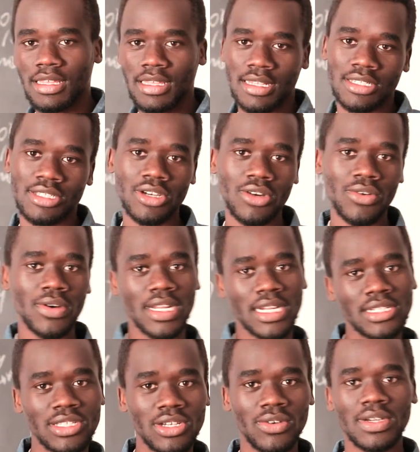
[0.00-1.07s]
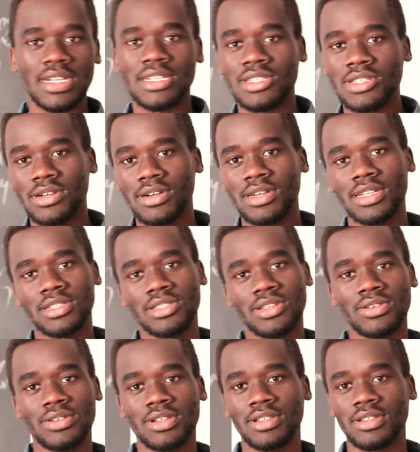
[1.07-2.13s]
and so on and so on and so on and
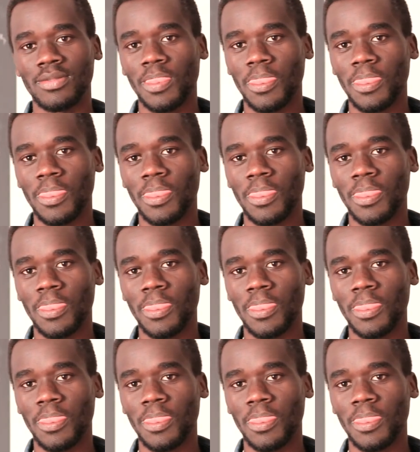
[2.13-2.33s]
so on.